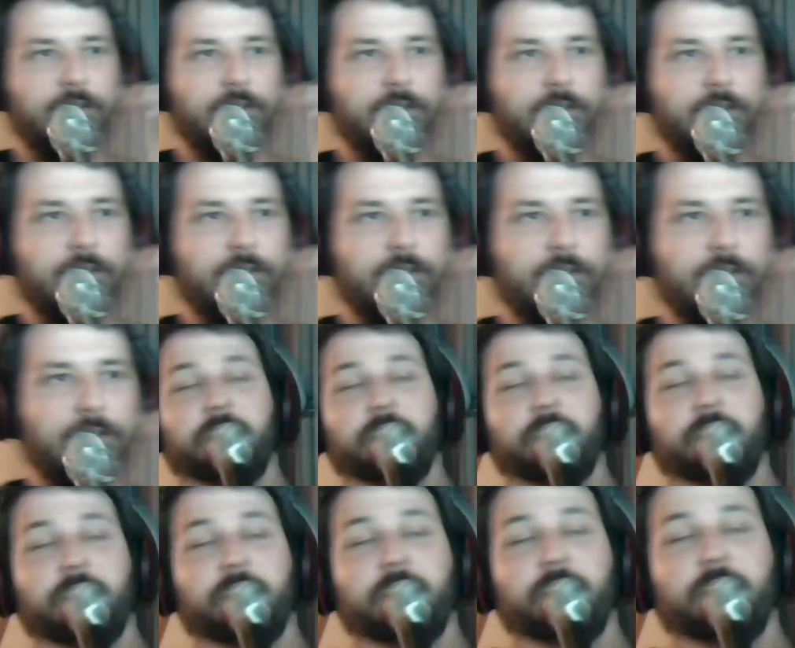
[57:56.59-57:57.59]
have to check. But
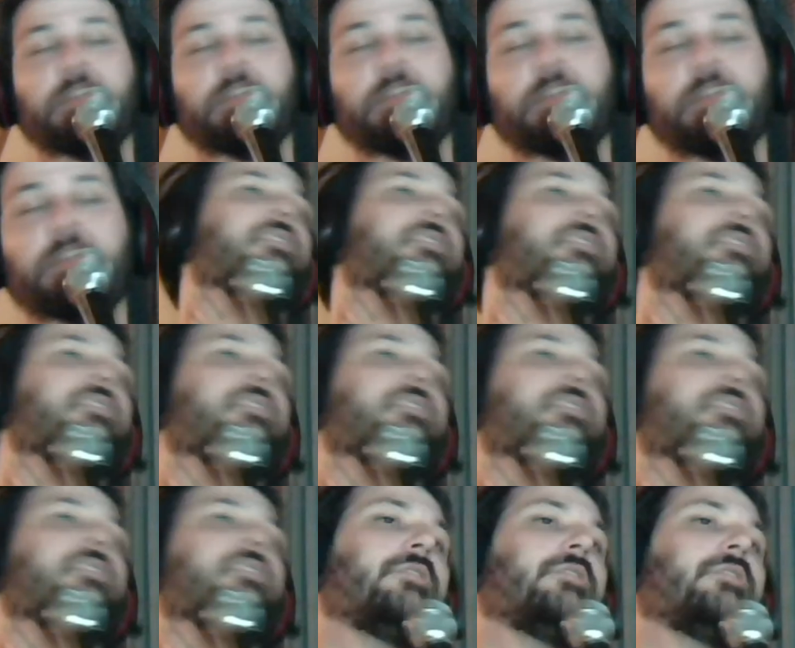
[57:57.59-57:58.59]

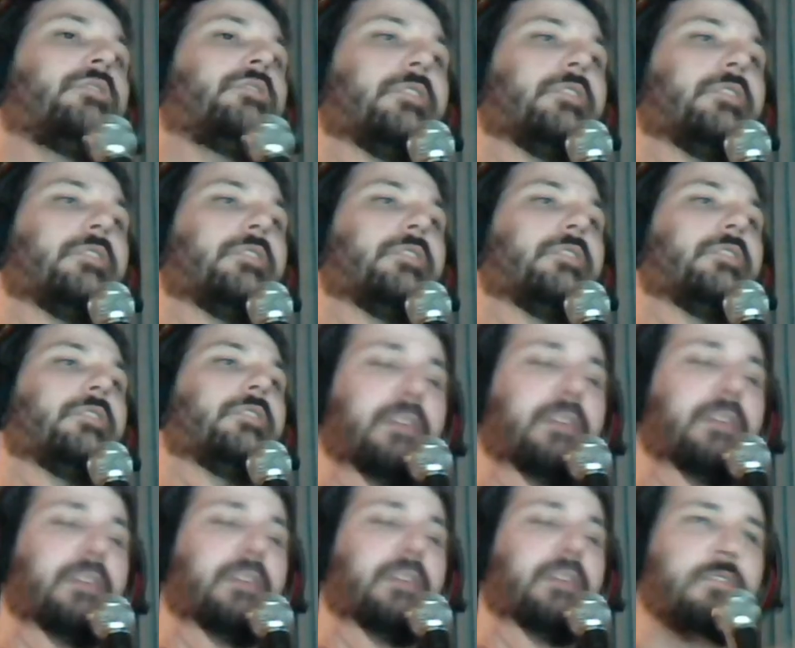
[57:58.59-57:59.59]
so, anything else
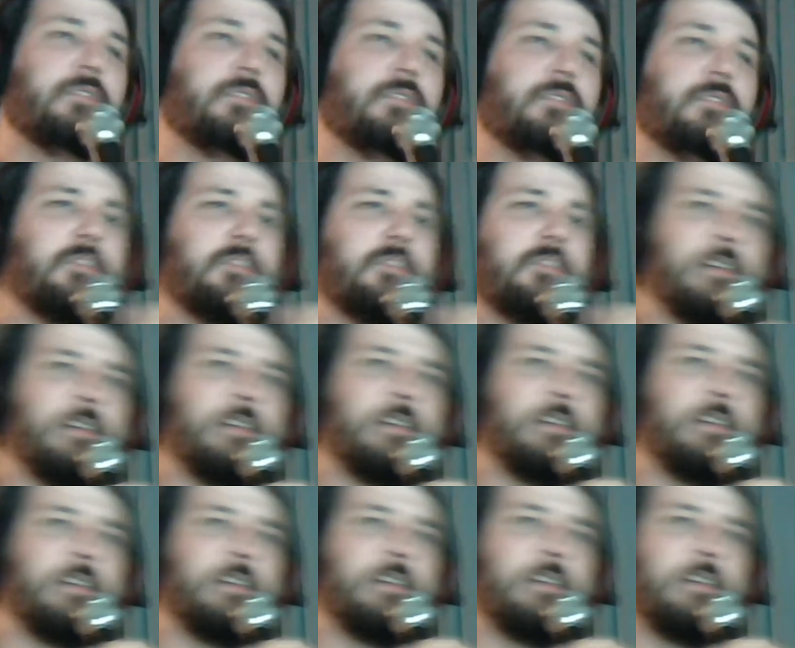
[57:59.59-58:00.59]
you want to say on
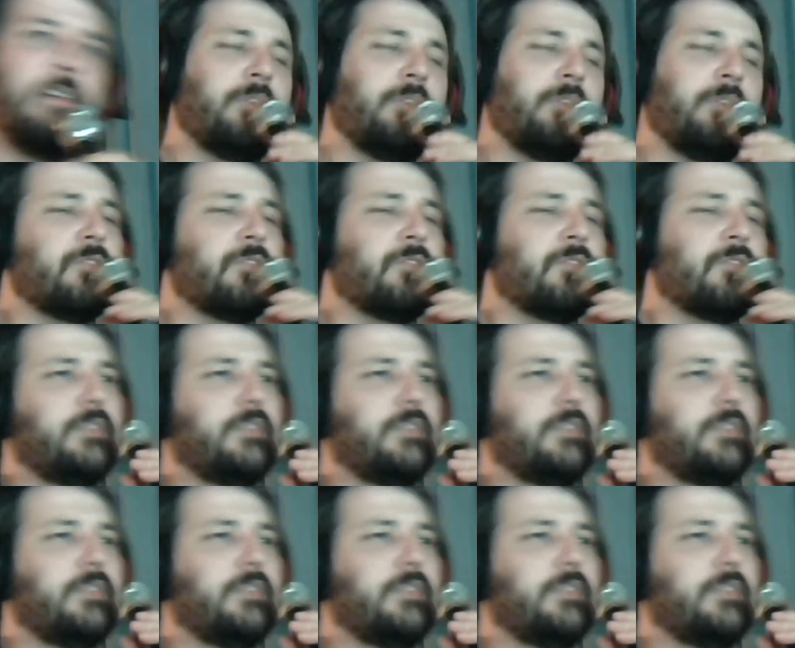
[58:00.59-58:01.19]
LUFTRAUSERS?